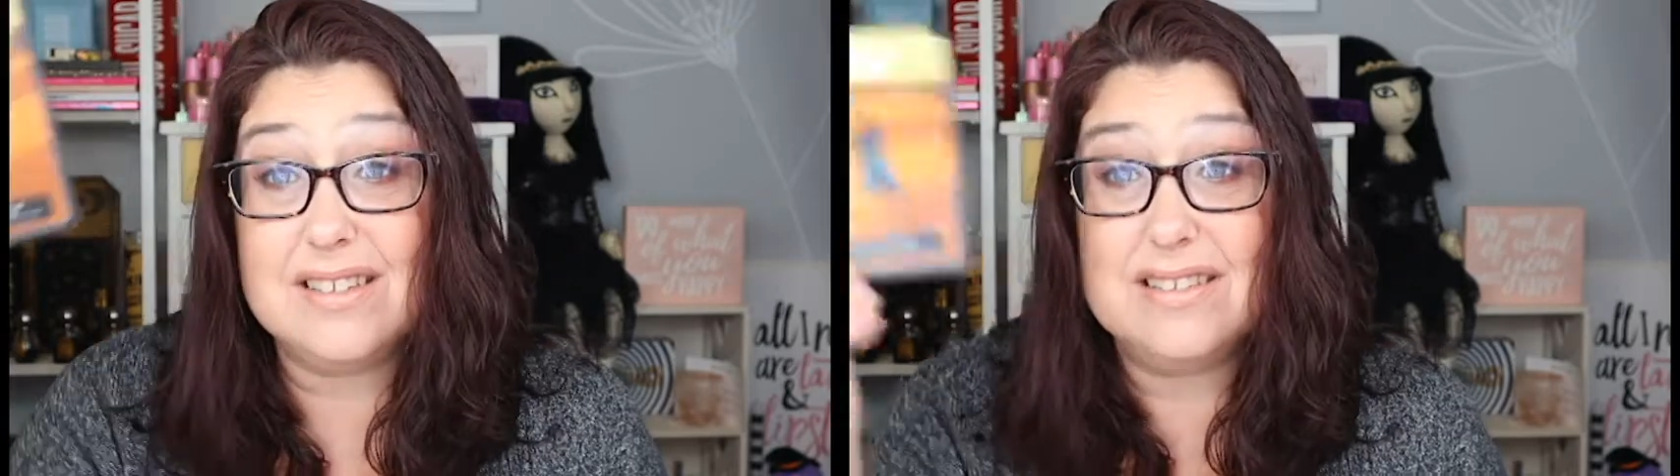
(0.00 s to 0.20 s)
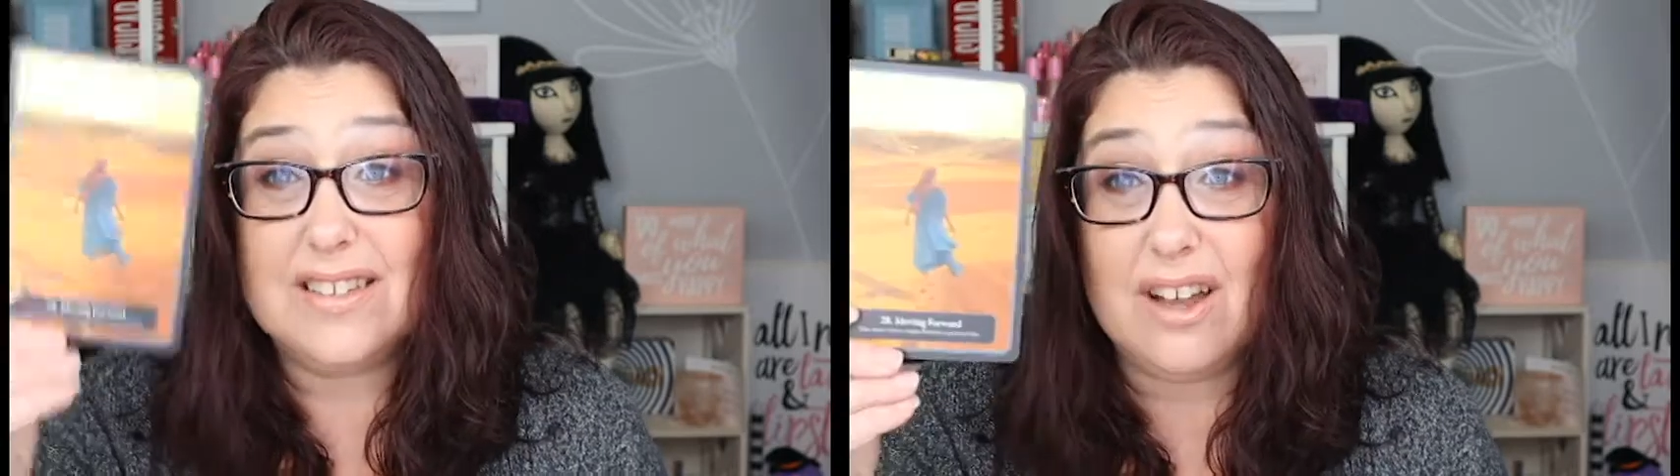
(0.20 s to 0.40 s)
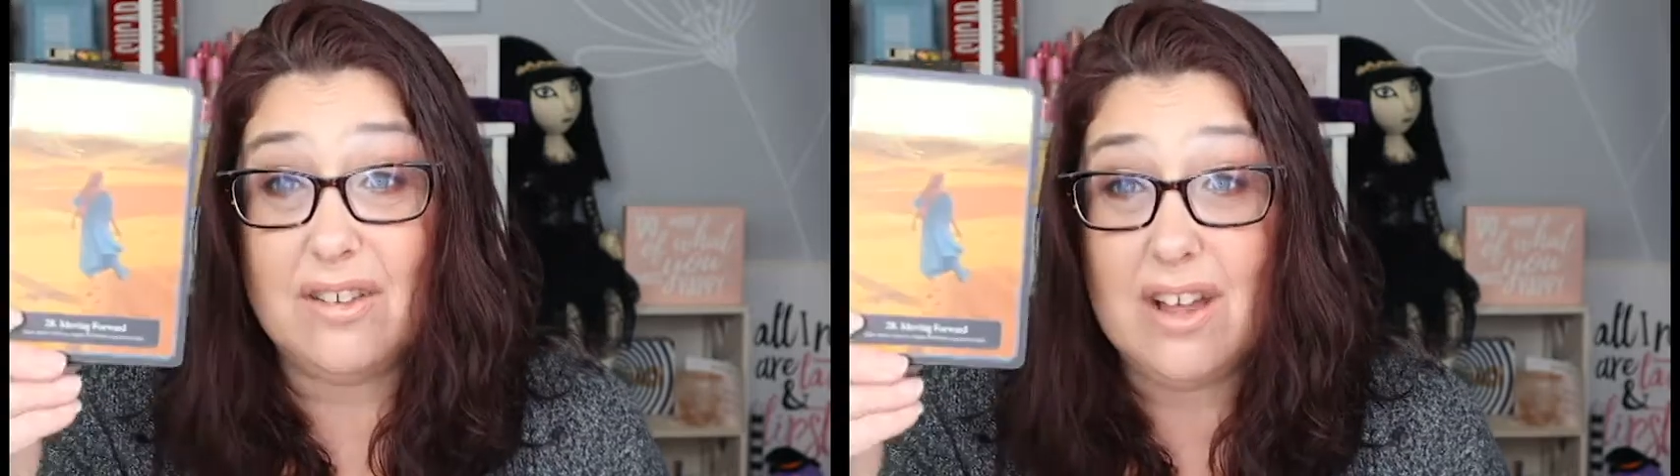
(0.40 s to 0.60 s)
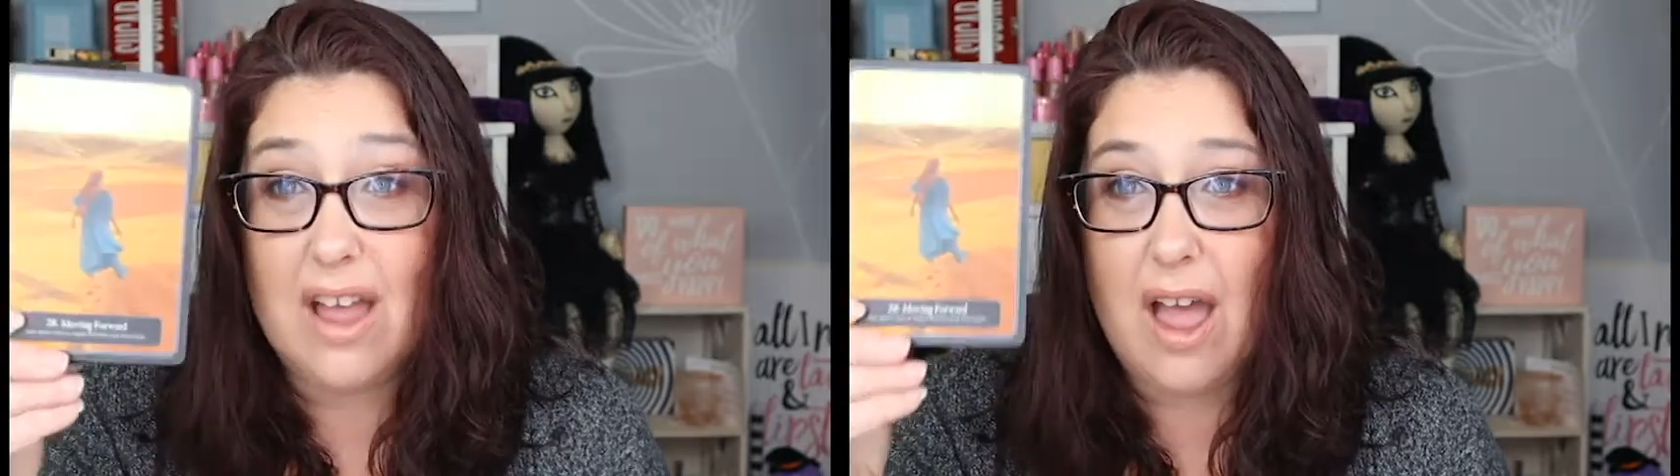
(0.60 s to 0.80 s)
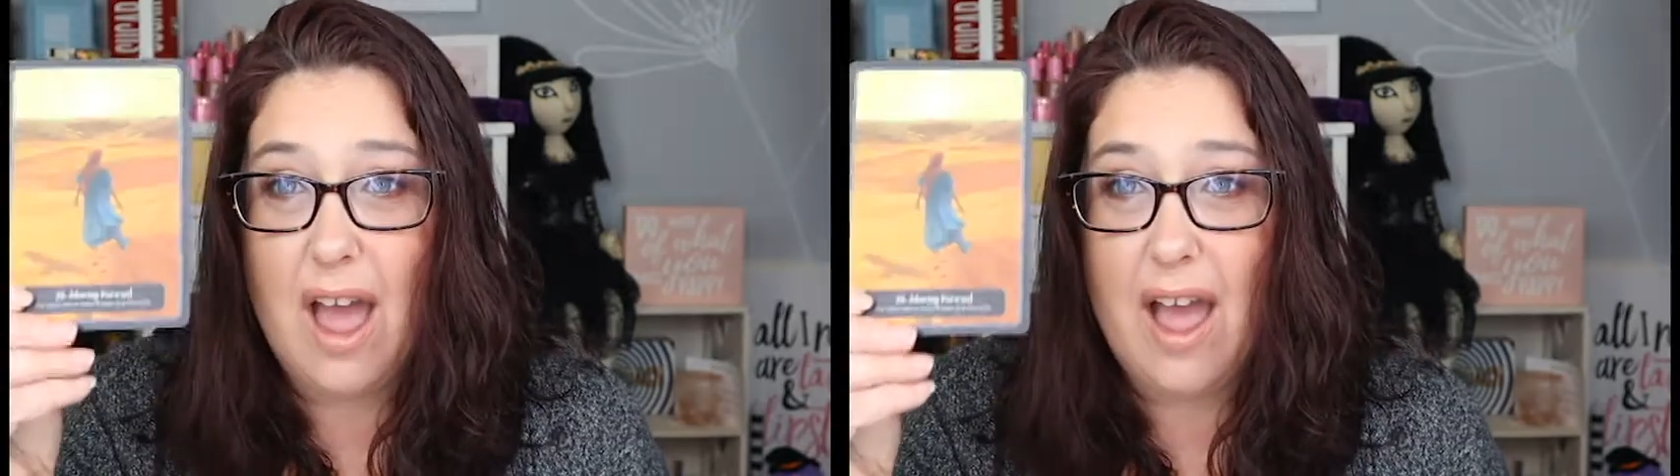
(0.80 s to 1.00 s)
So
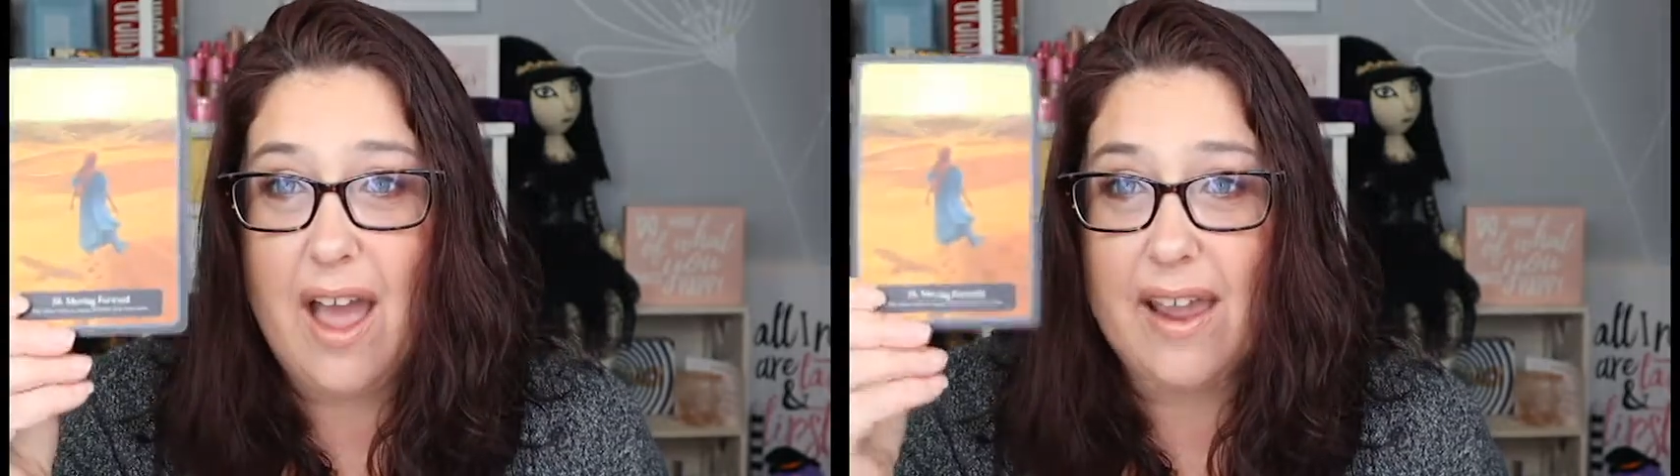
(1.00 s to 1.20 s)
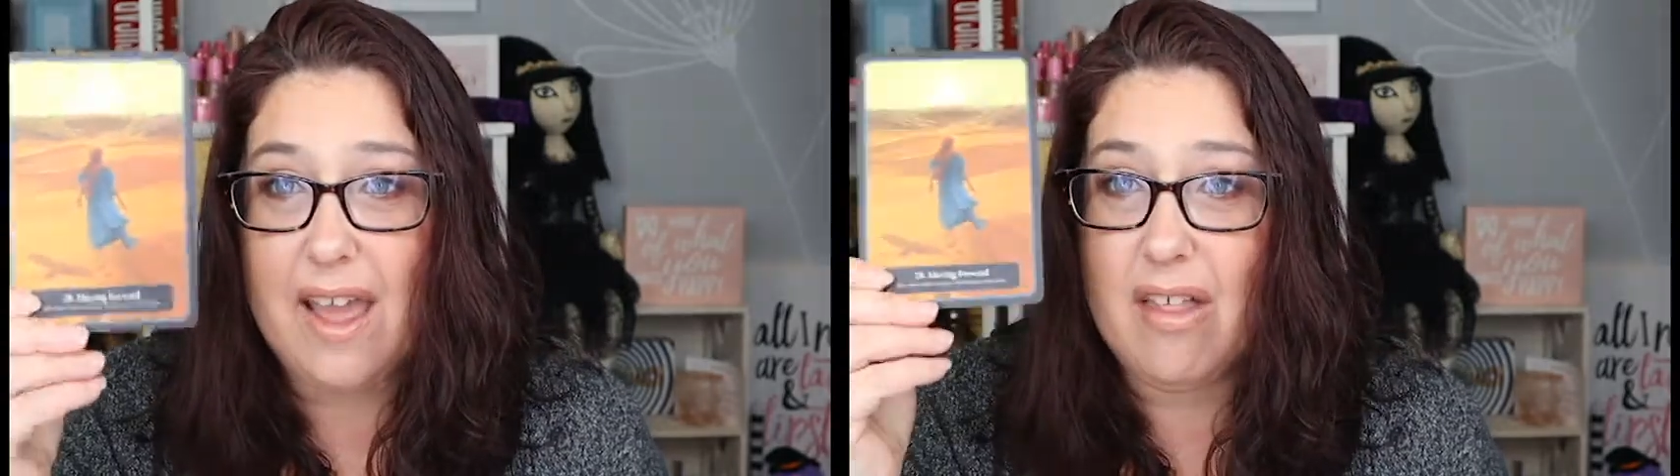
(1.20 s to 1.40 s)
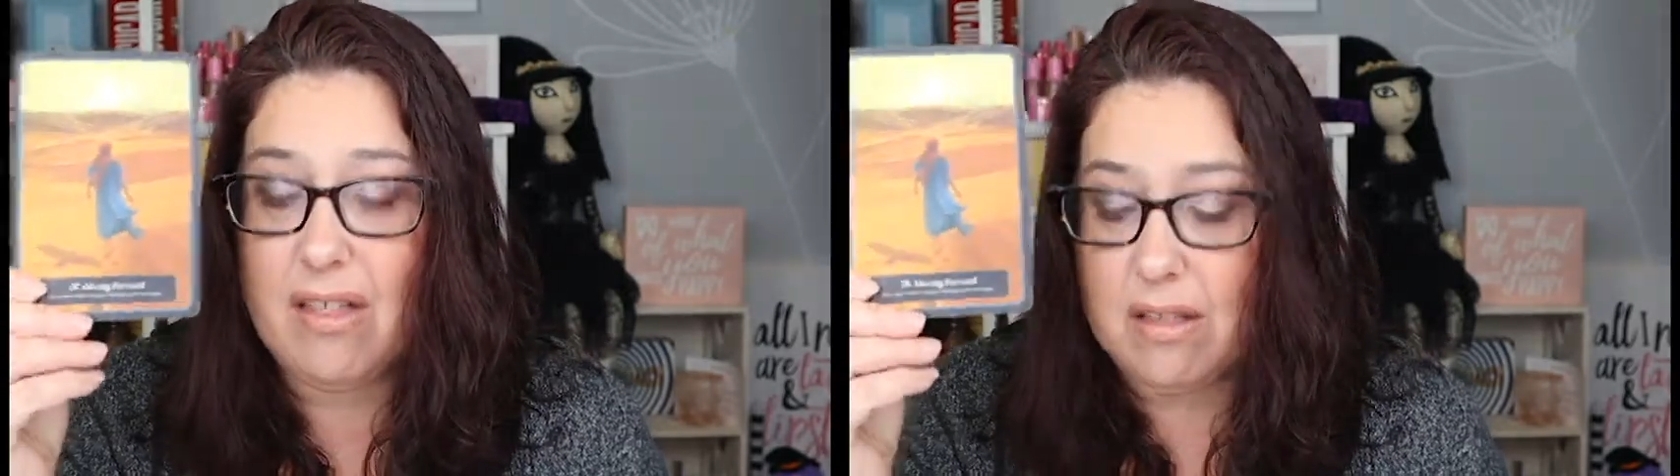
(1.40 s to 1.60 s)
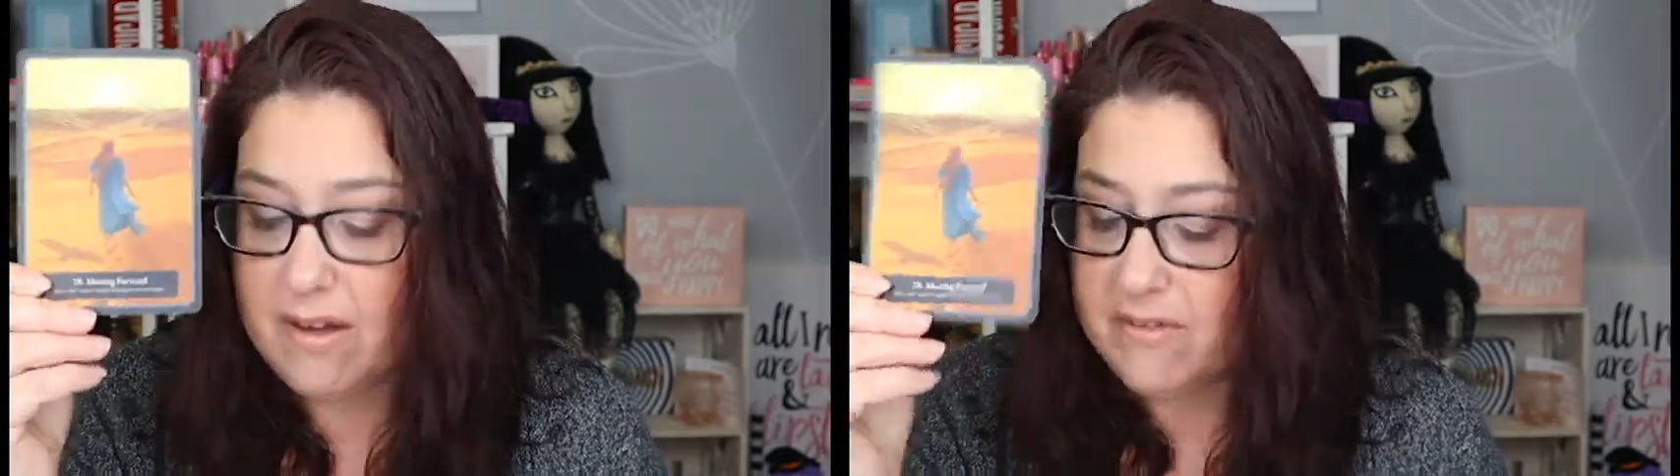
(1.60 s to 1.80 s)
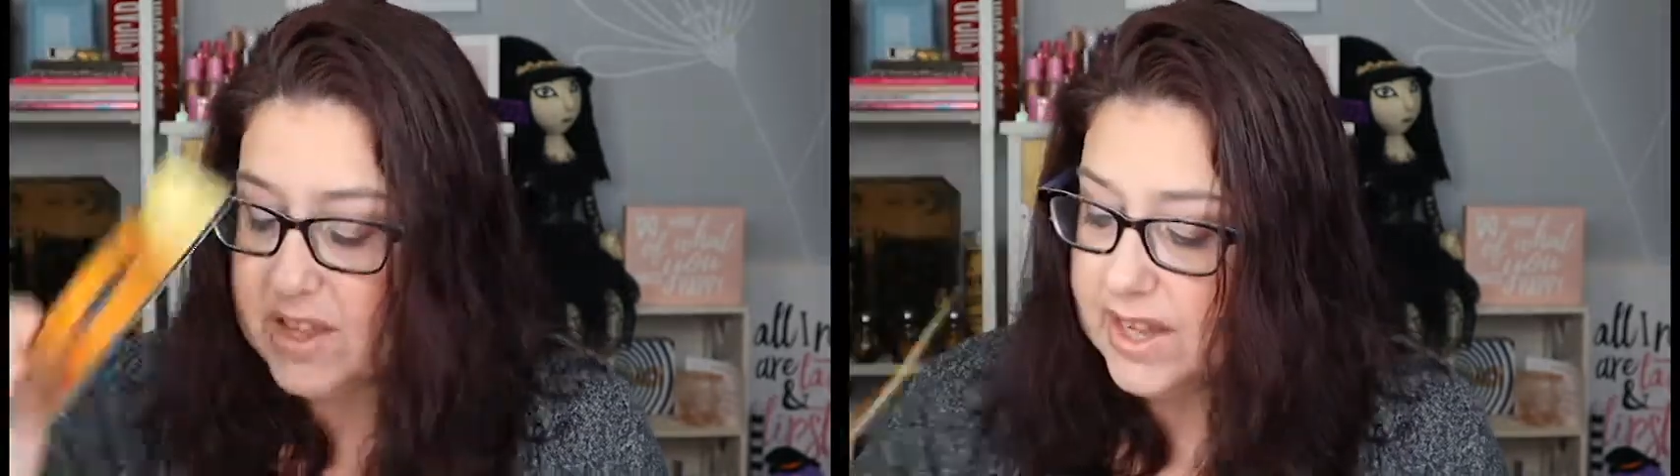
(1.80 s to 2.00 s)
I
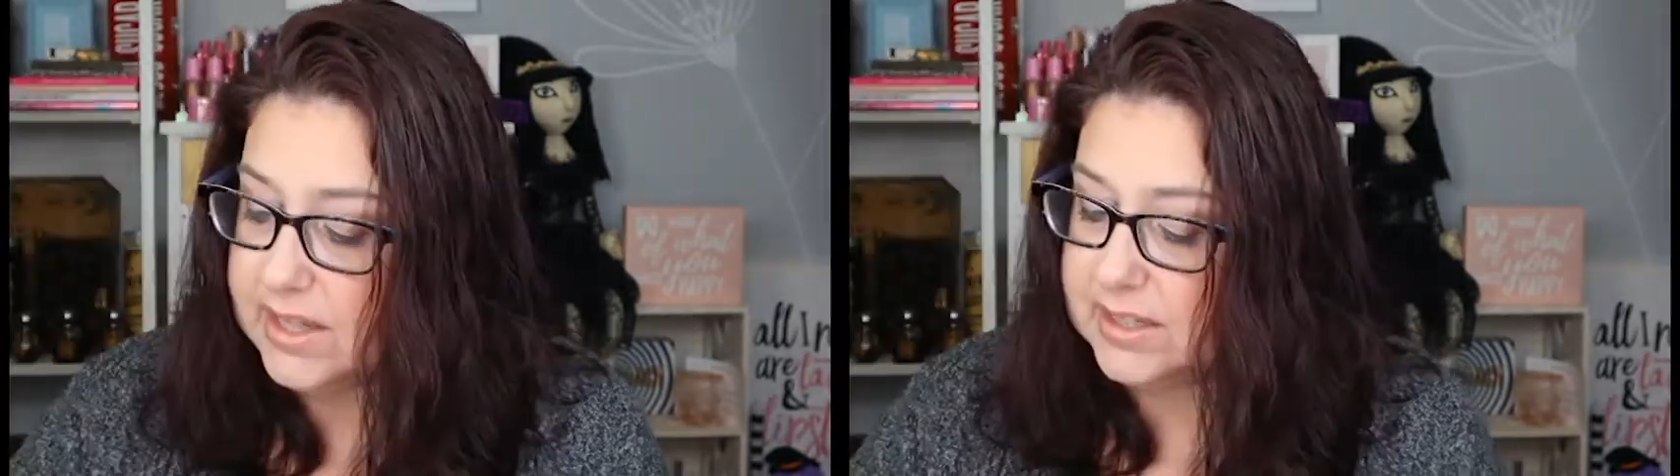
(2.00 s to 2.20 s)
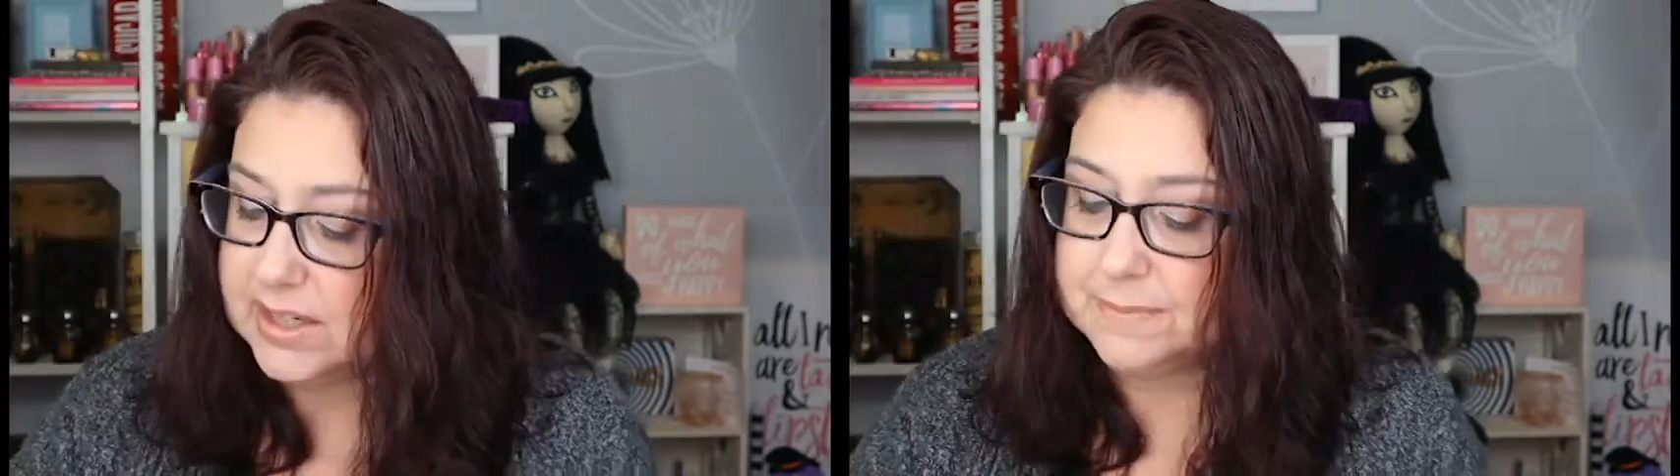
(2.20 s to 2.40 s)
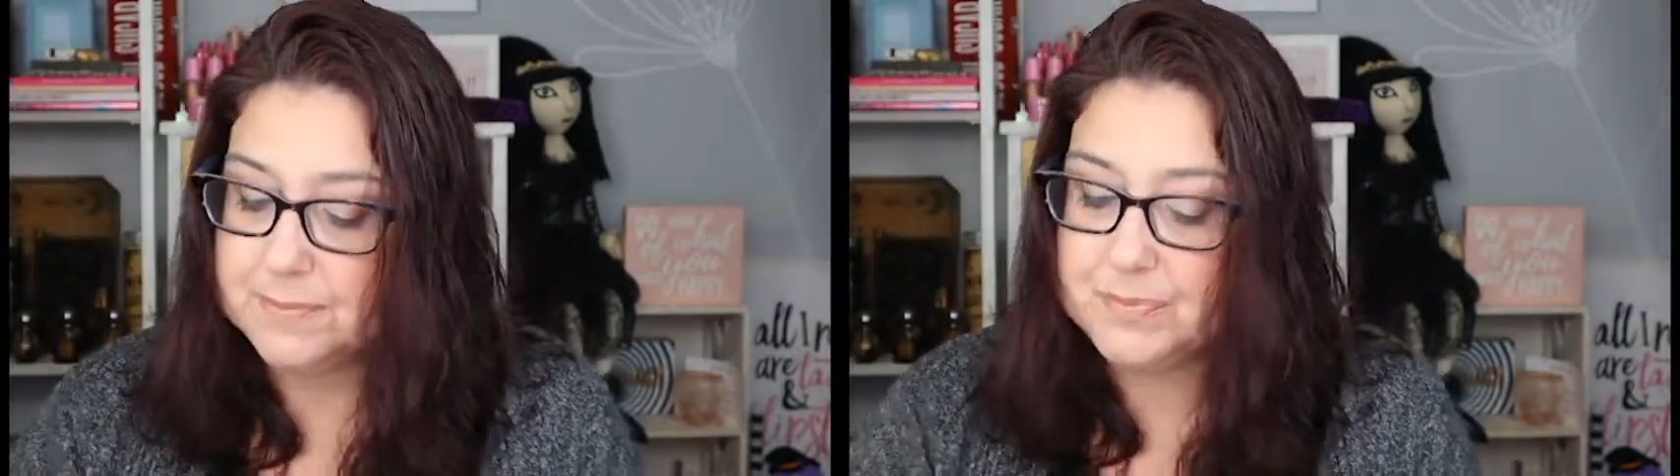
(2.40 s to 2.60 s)
love this.